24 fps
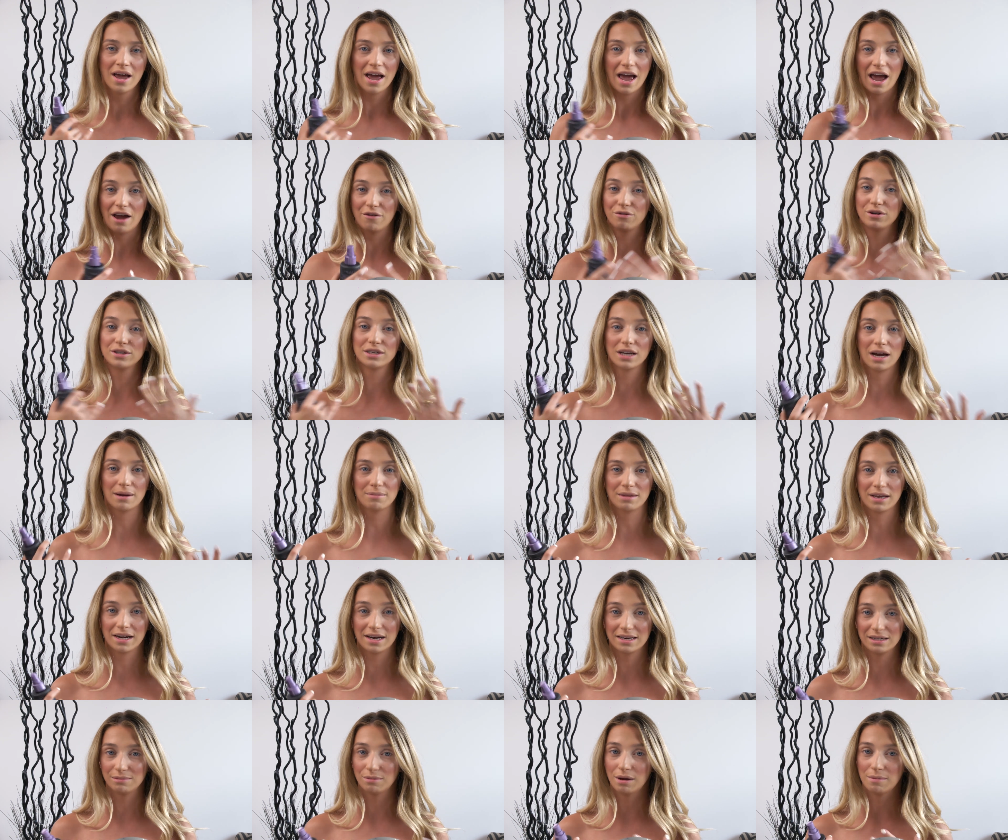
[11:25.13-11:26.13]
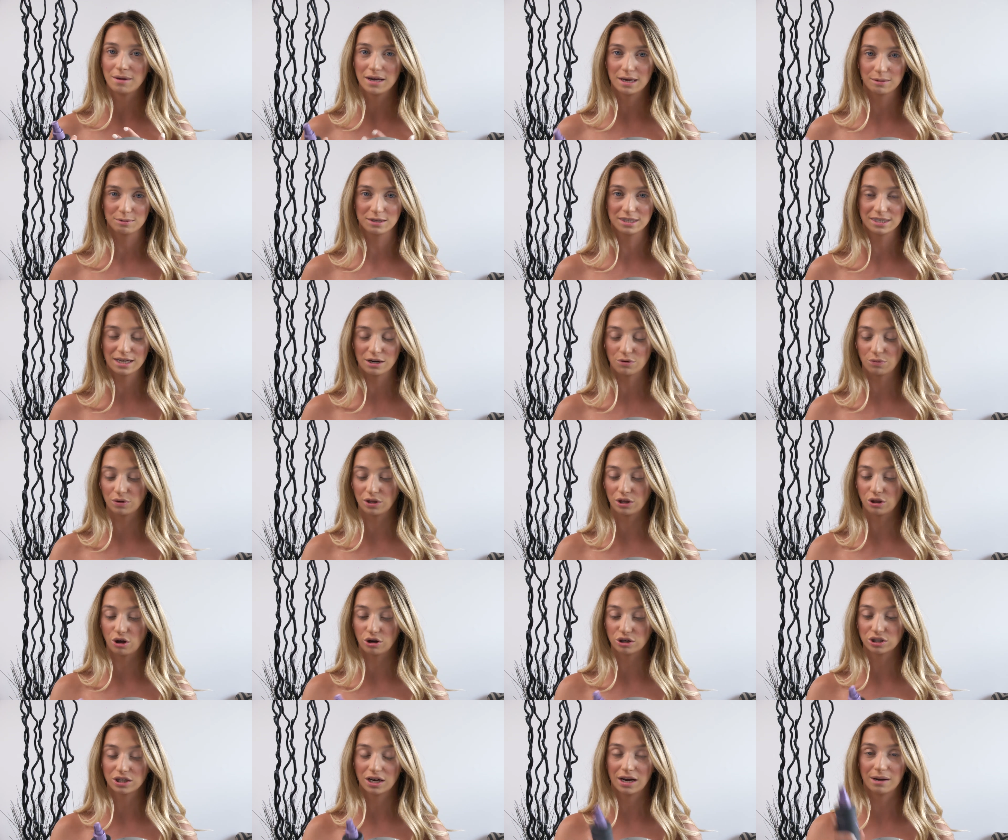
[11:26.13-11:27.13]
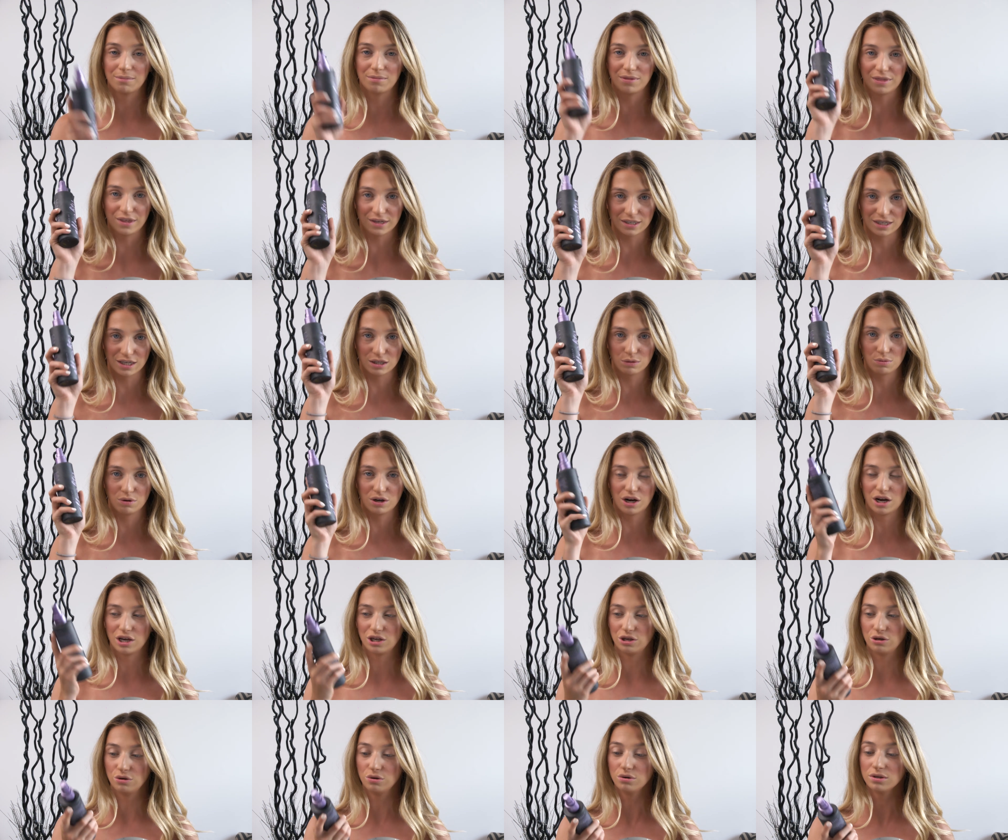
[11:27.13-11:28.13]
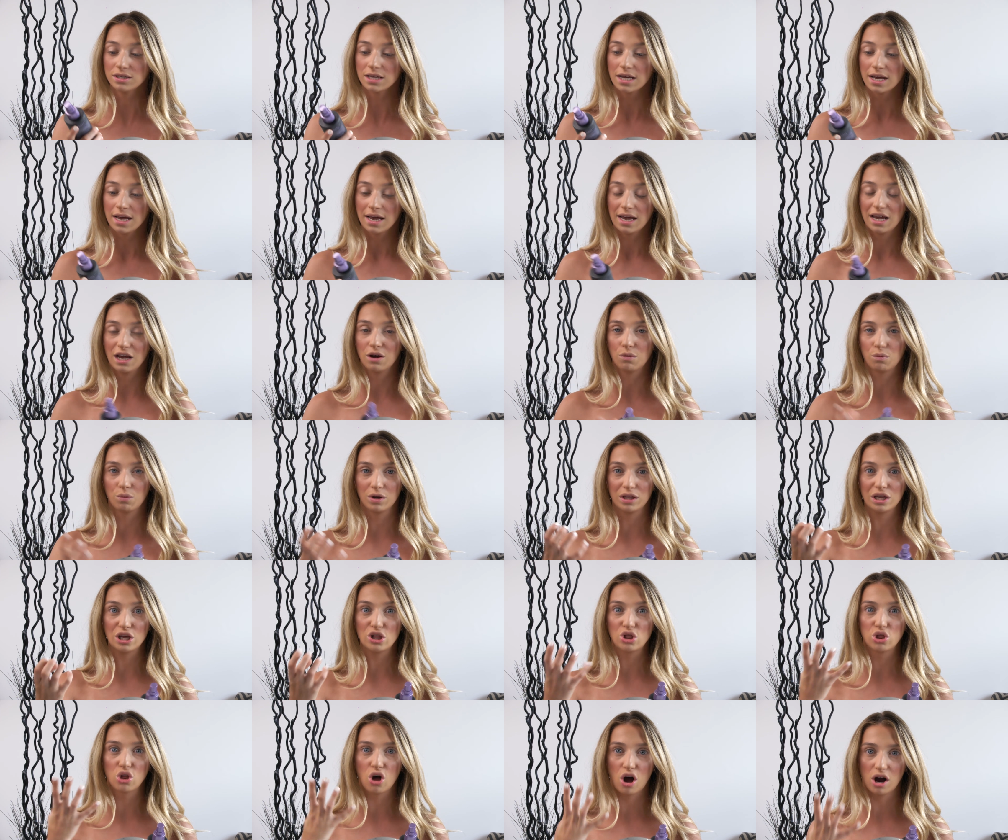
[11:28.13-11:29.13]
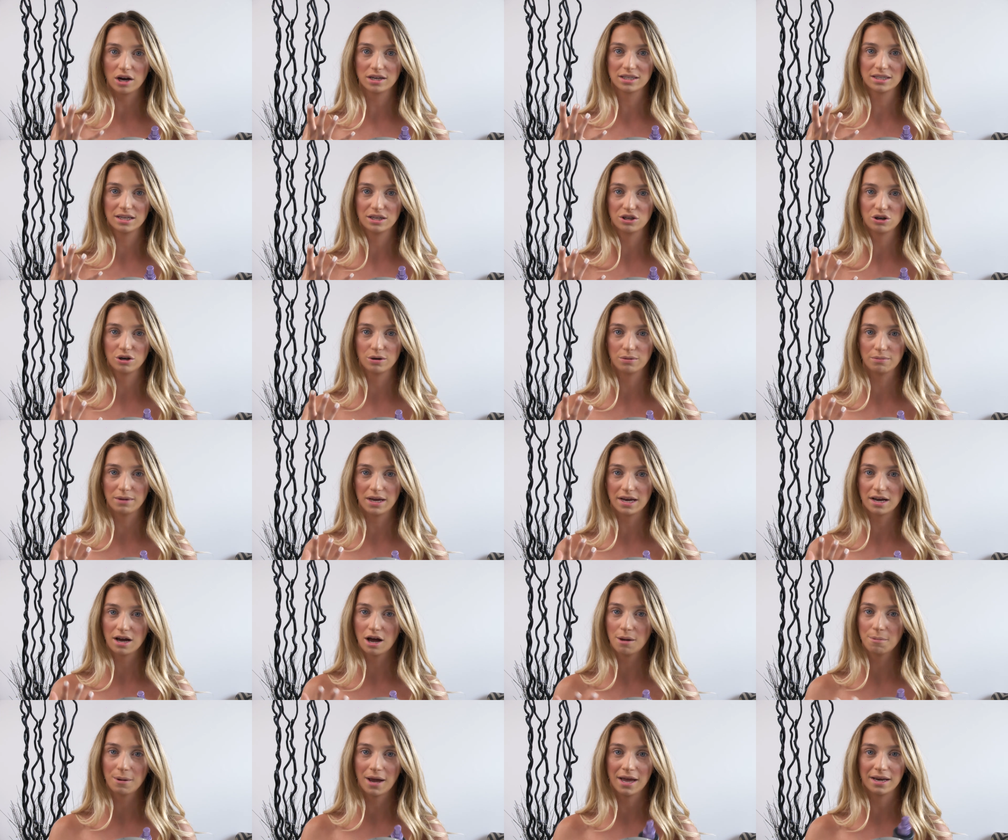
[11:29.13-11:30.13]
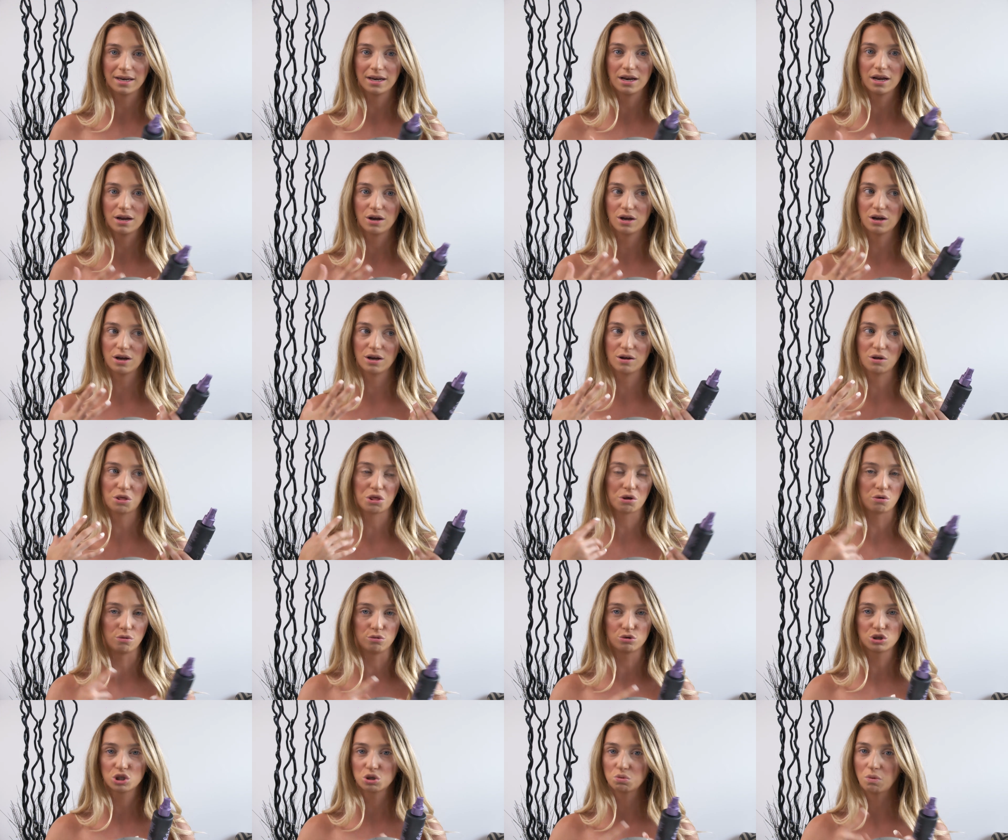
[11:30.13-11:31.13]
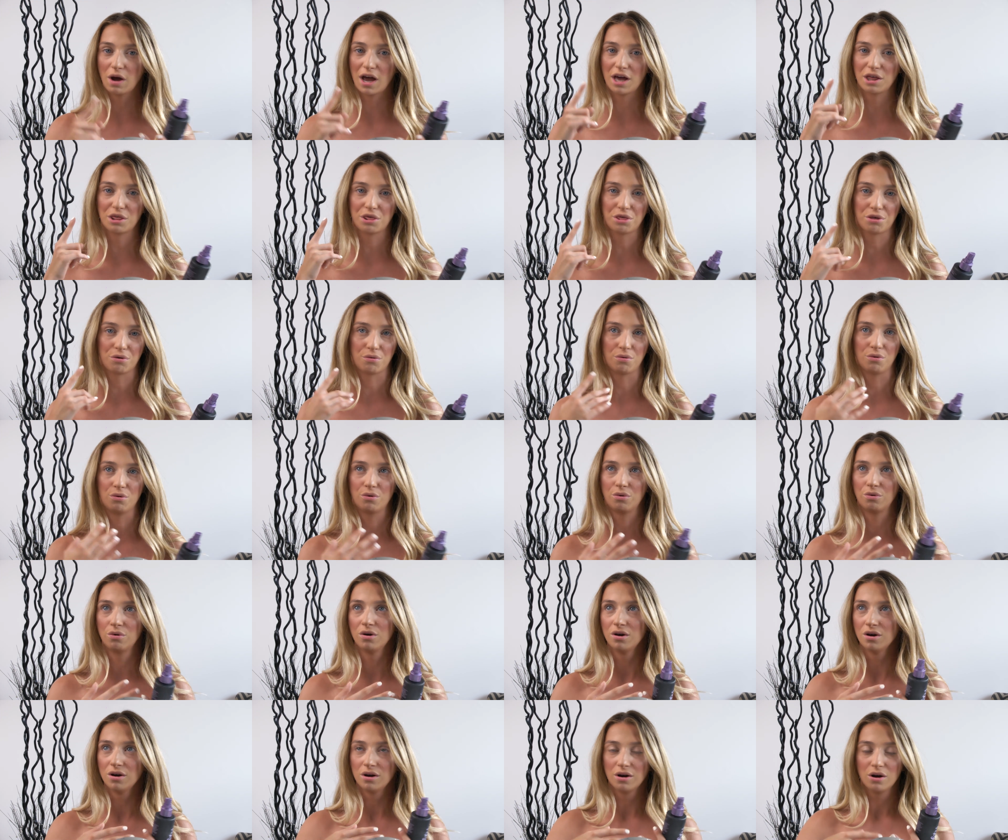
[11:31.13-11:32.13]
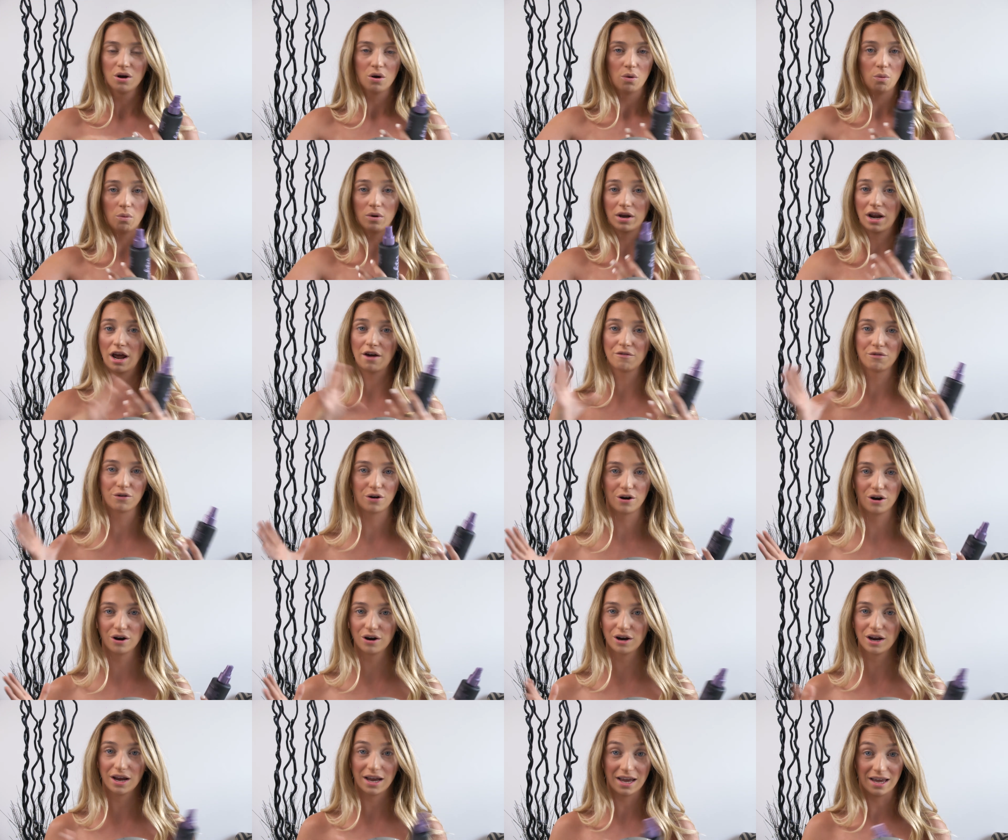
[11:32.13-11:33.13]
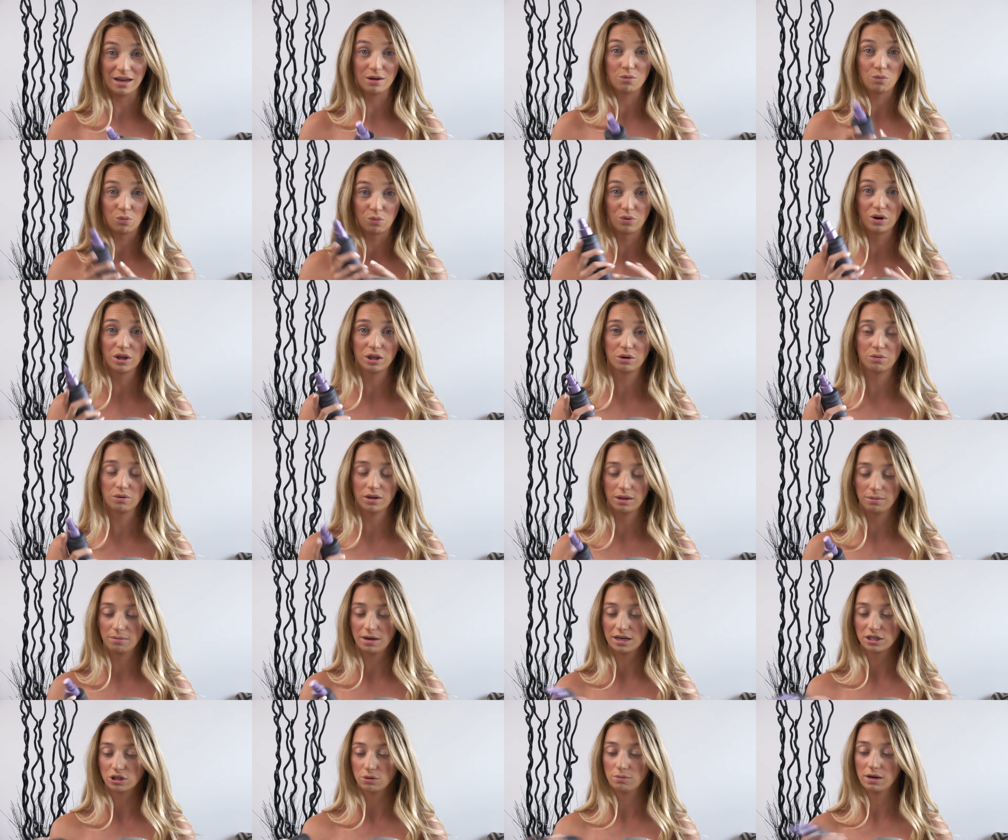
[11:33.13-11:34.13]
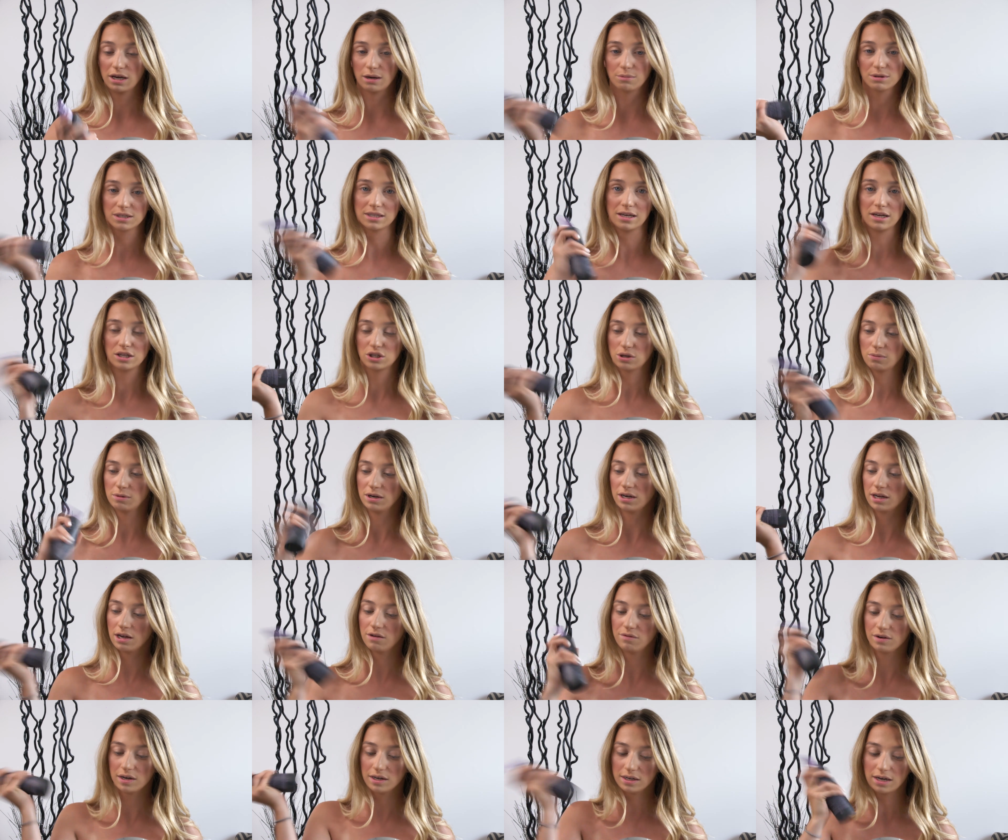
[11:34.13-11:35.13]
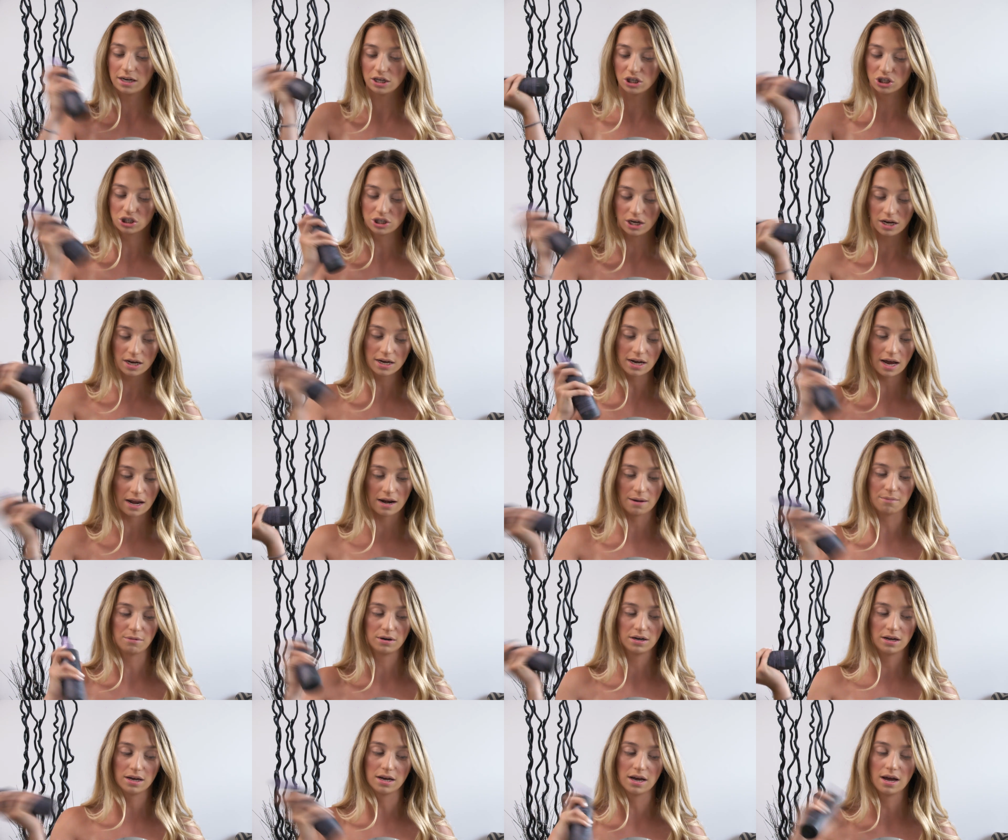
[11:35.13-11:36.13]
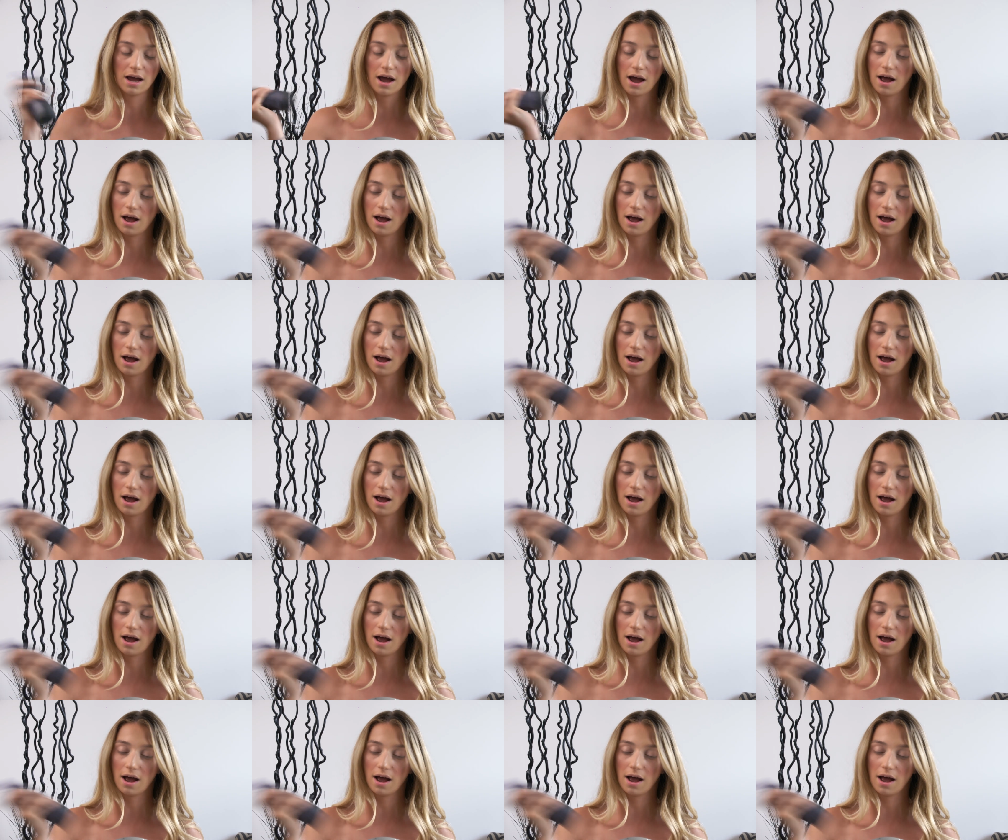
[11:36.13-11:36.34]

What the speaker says: Every time that I need my makeup to stay a really long time, this is what I use. It really locks in your makeup, and through sweat, through whatever, it really, really makes your makeup stay. So I'm gonna give it a nice shake and I'm gonna